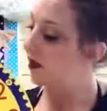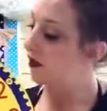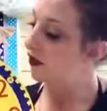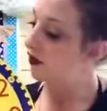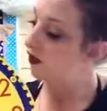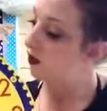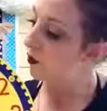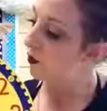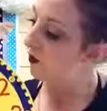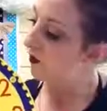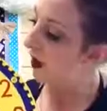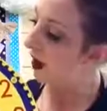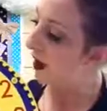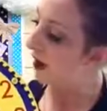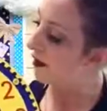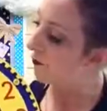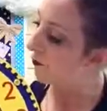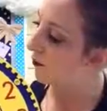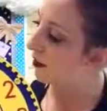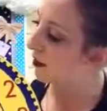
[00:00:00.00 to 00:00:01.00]
So if
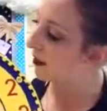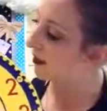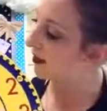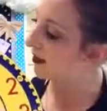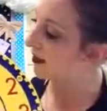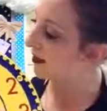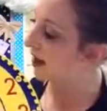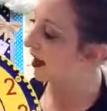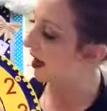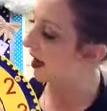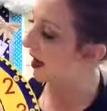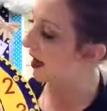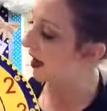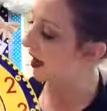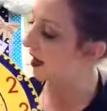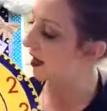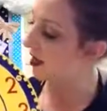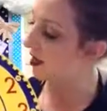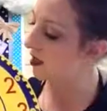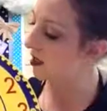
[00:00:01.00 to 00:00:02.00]
I want to
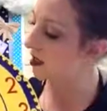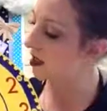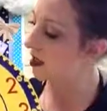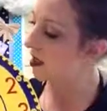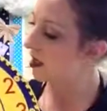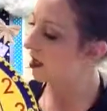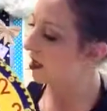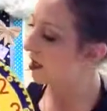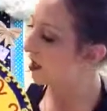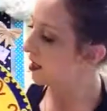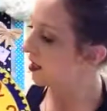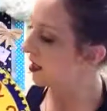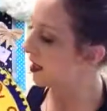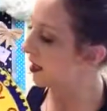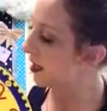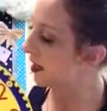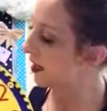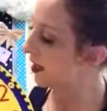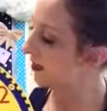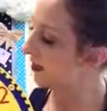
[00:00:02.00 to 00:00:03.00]
say
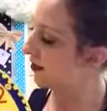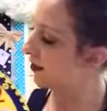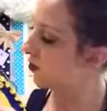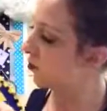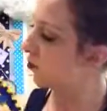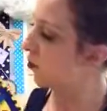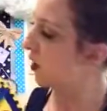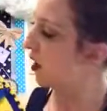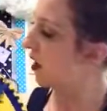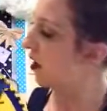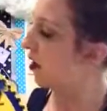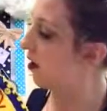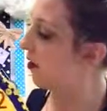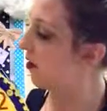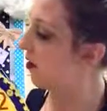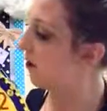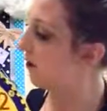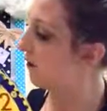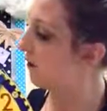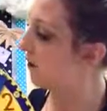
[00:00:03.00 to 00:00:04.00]
that it is
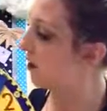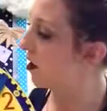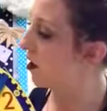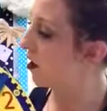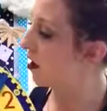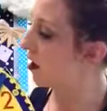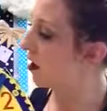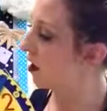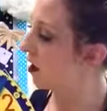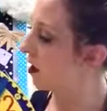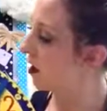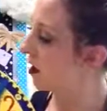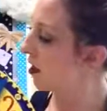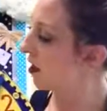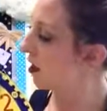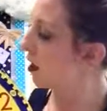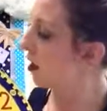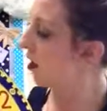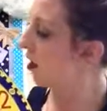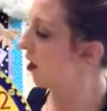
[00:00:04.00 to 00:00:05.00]

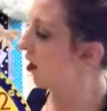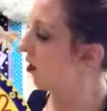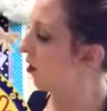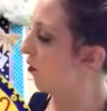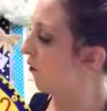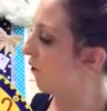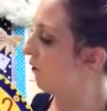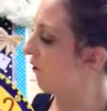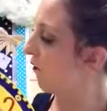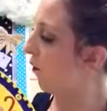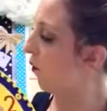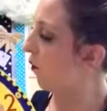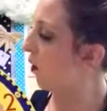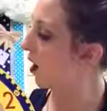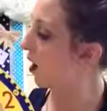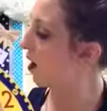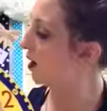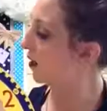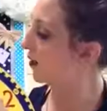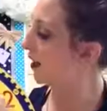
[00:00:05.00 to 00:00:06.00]

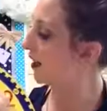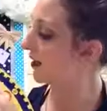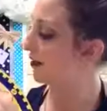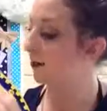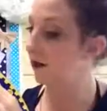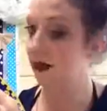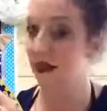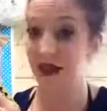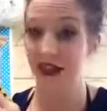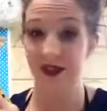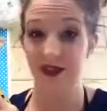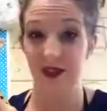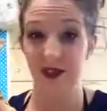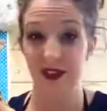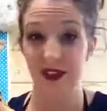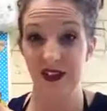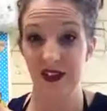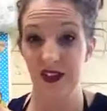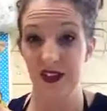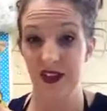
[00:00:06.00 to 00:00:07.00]
12:04, that's what that's
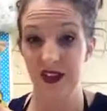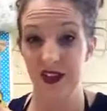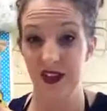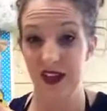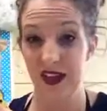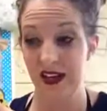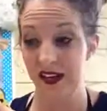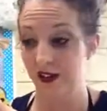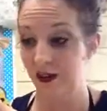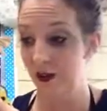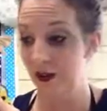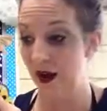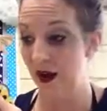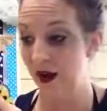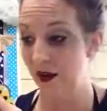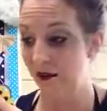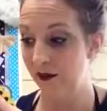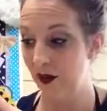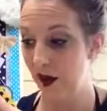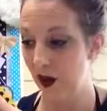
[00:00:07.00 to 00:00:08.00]
going to look like,
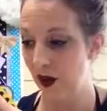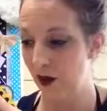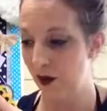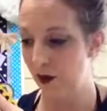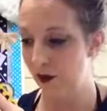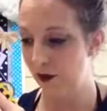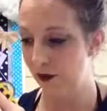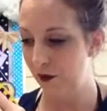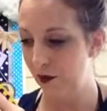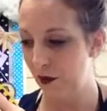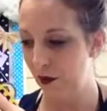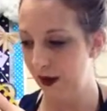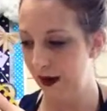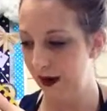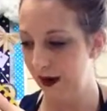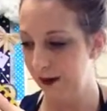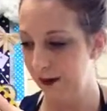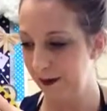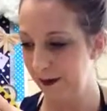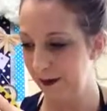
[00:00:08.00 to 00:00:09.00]
12:04.